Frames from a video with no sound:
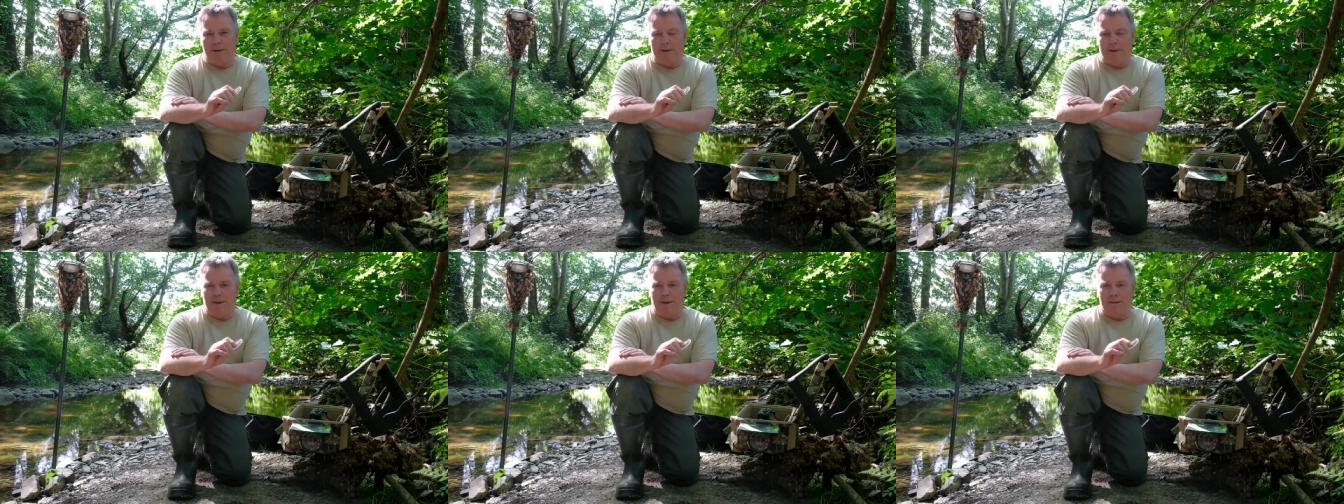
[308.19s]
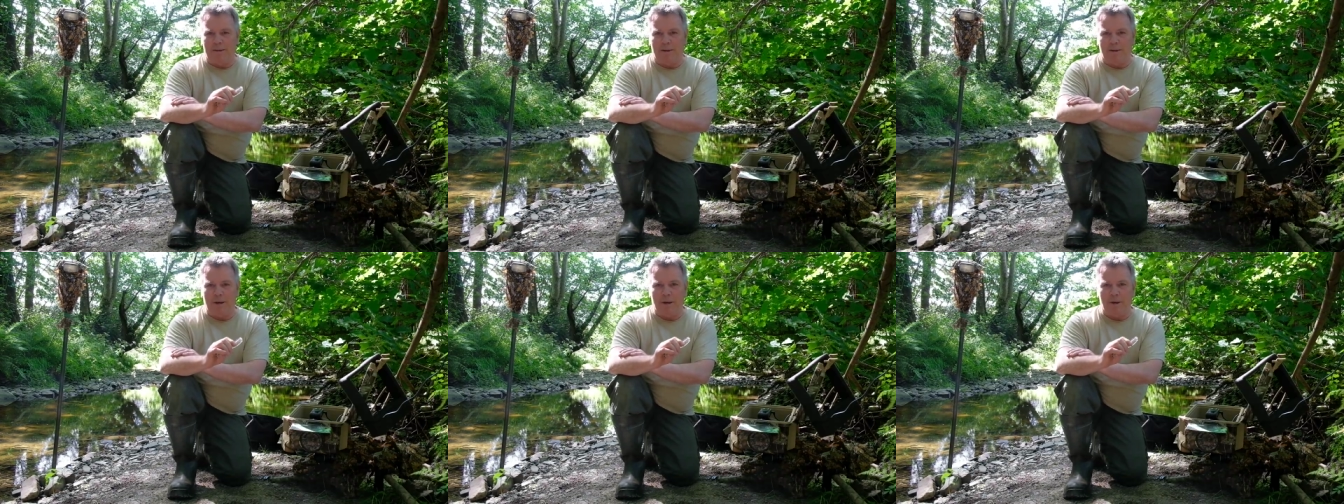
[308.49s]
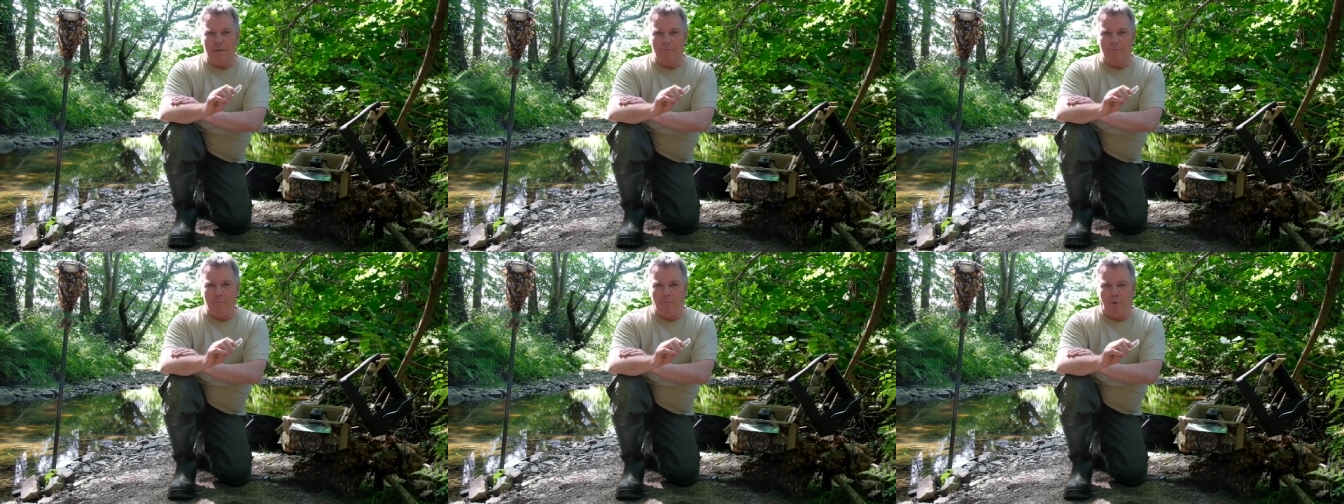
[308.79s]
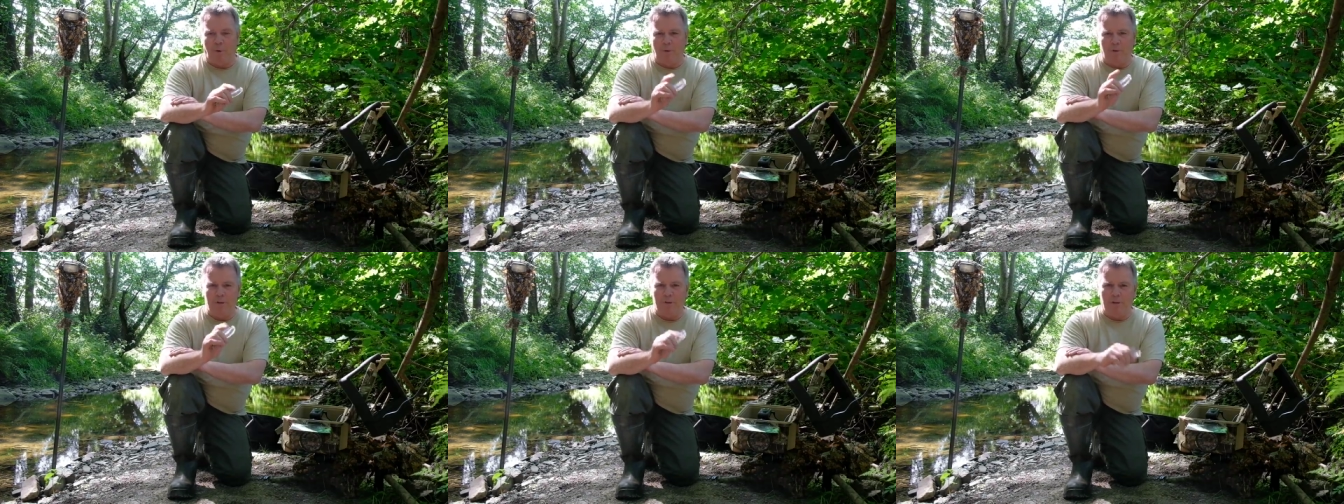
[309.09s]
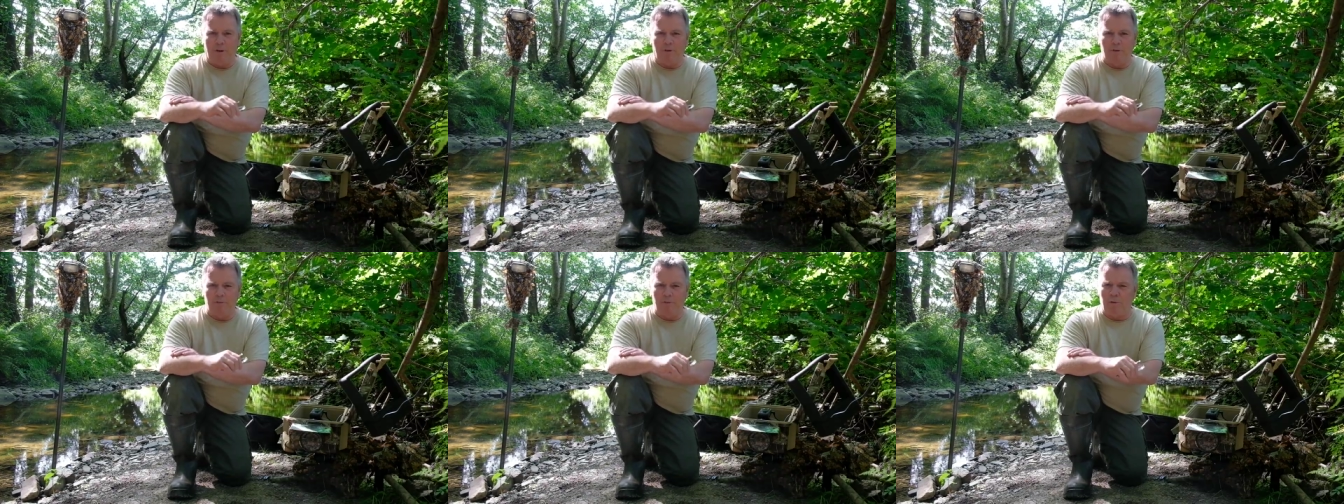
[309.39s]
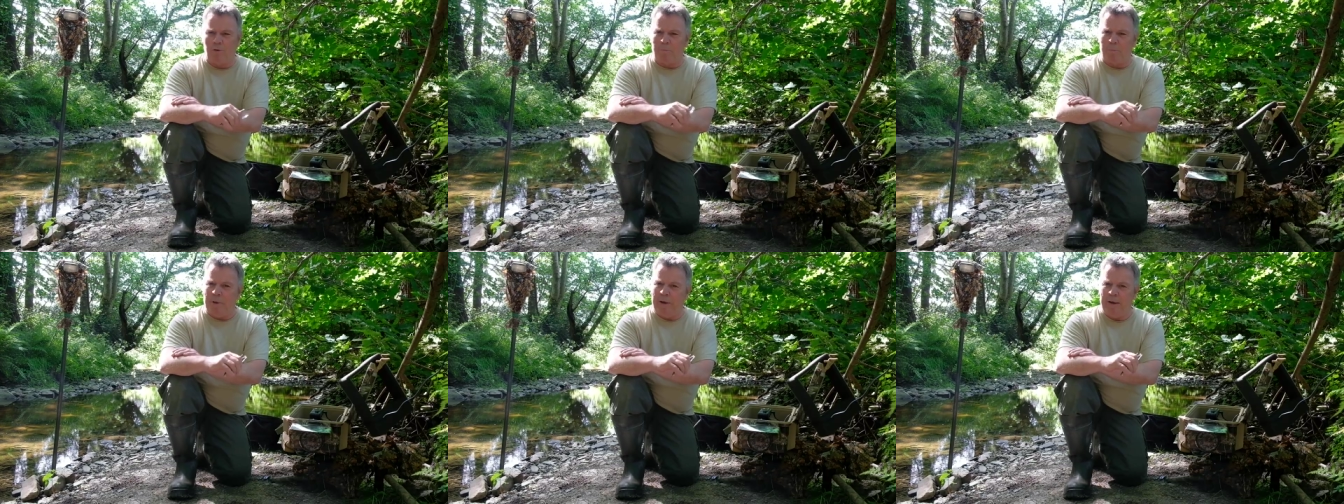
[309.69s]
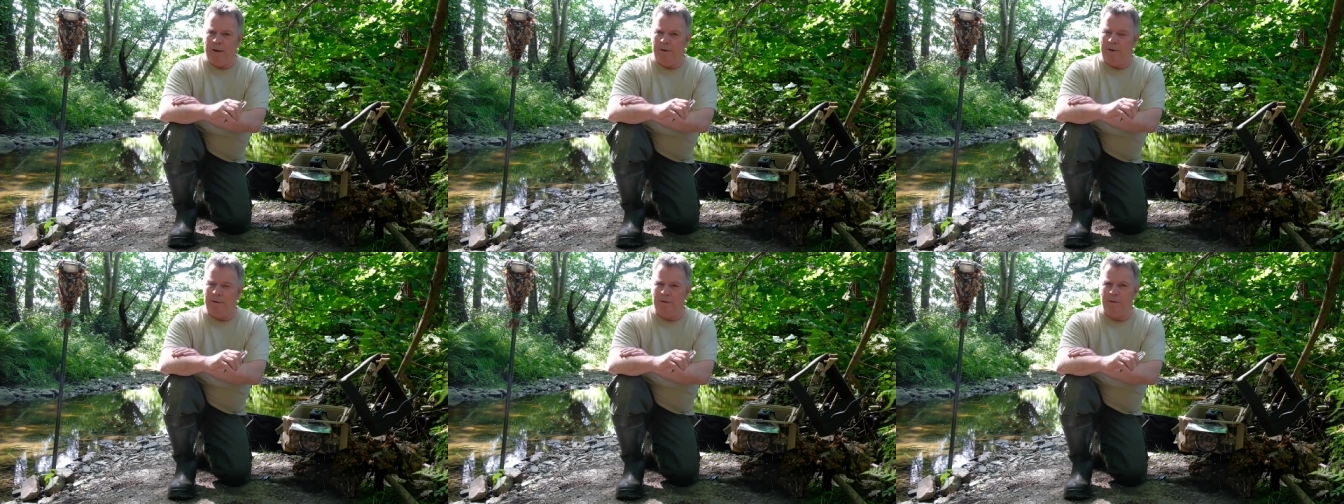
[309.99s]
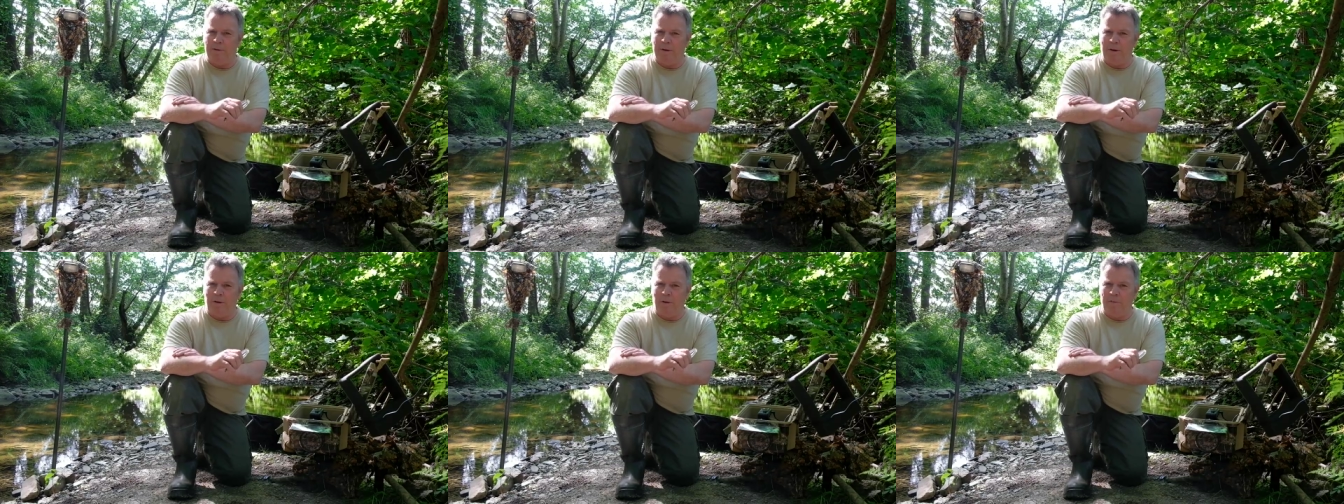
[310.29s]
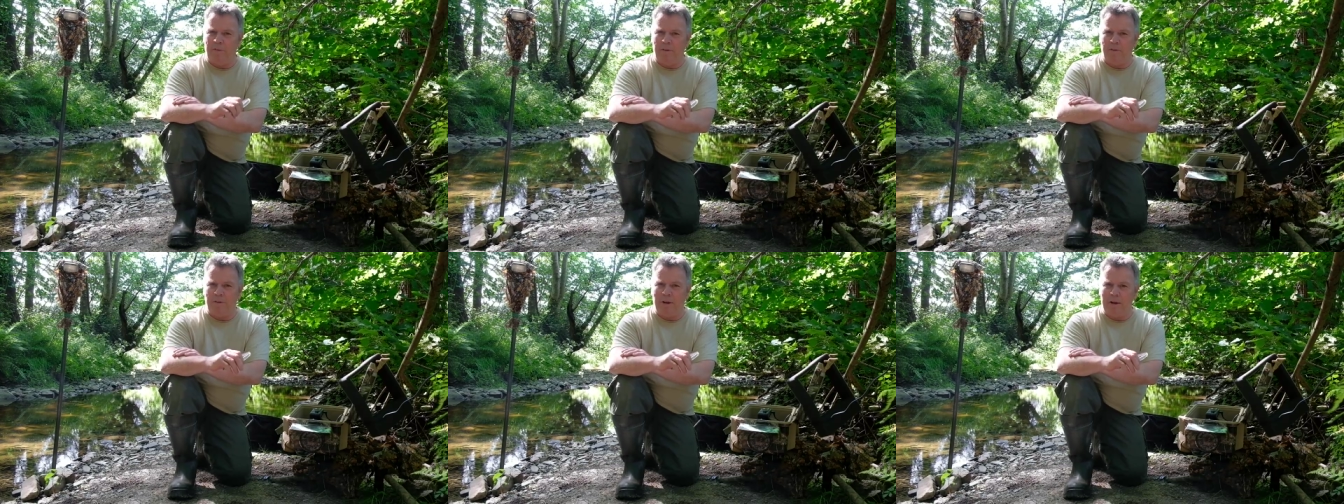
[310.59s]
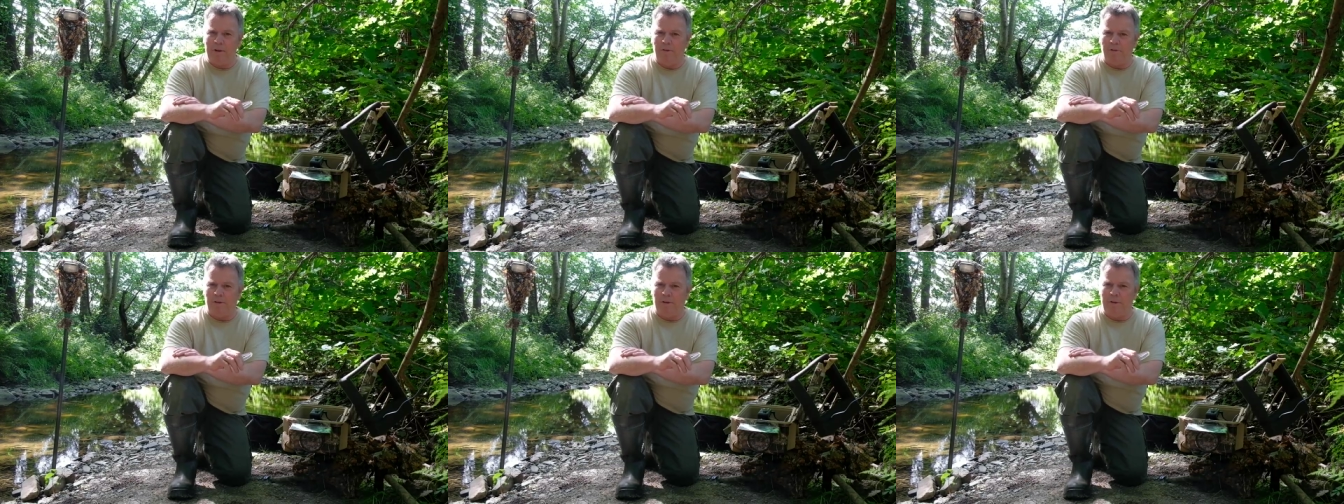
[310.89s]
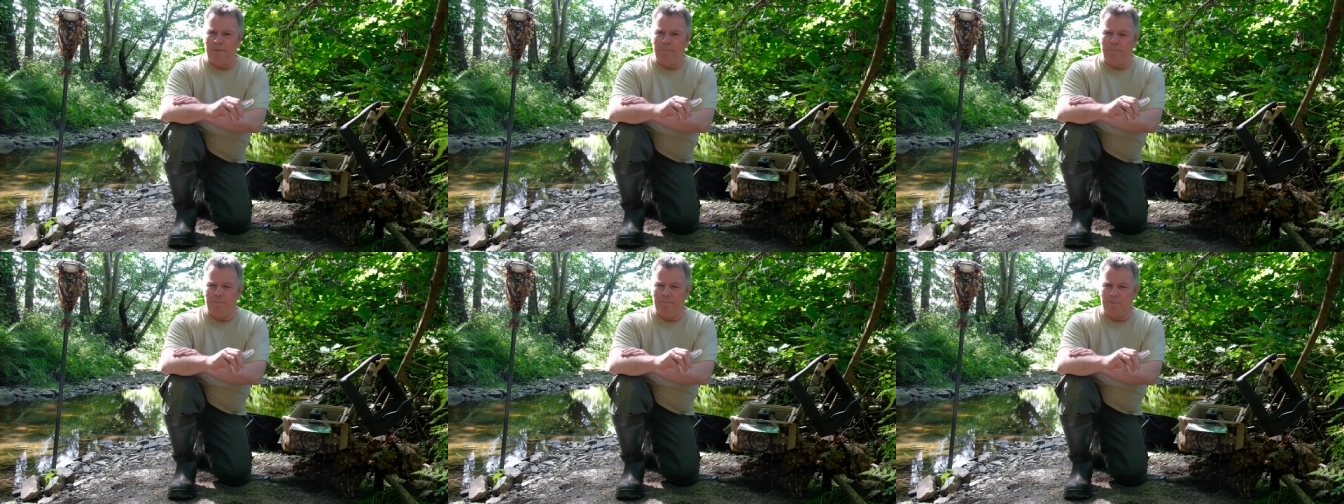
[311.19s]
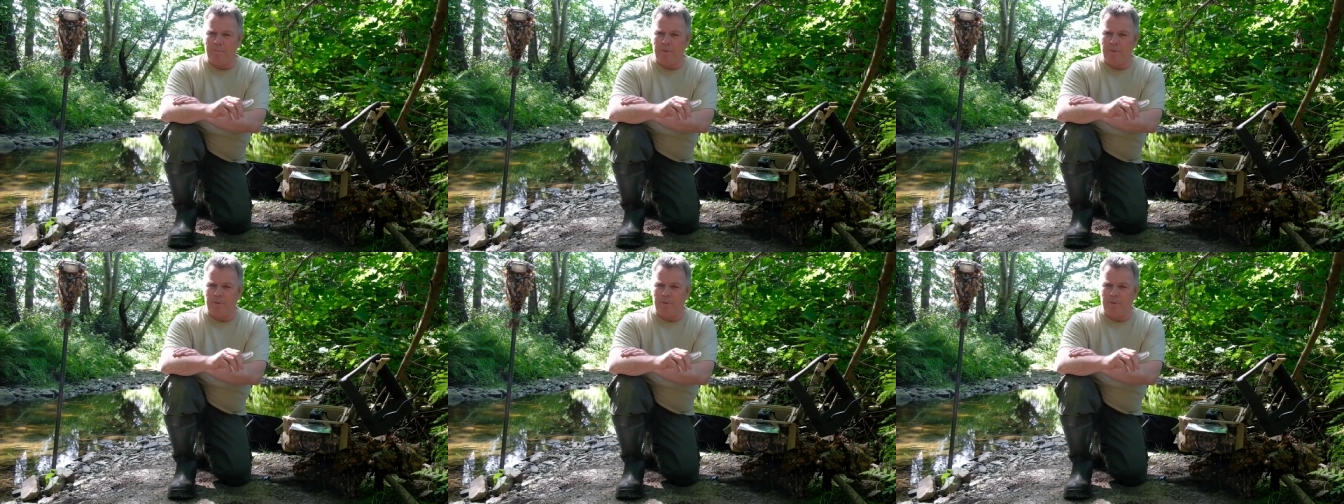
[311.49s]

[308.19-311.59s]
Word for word: and uh, one of the dogs was paying a lot of attention